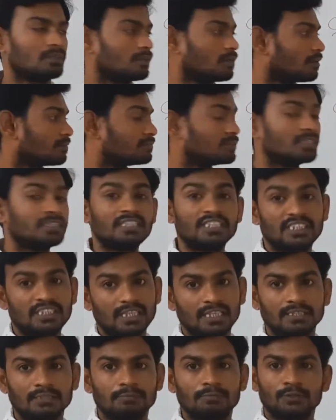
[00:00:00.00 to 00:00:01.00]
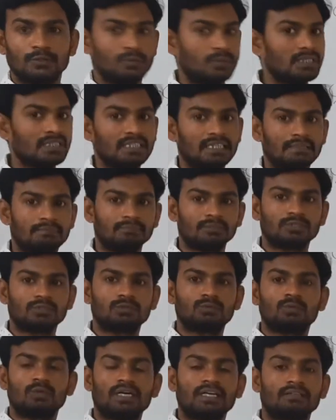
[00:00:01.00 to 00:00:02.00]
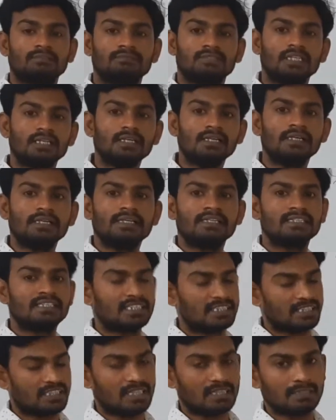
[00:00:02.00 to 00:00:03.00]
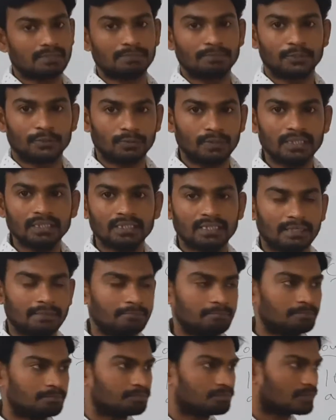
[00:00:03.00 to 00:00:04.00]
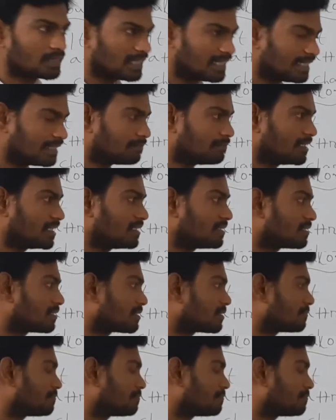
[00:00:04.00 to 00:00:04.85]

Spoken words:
of the distance between them. Square of the distance between them. It means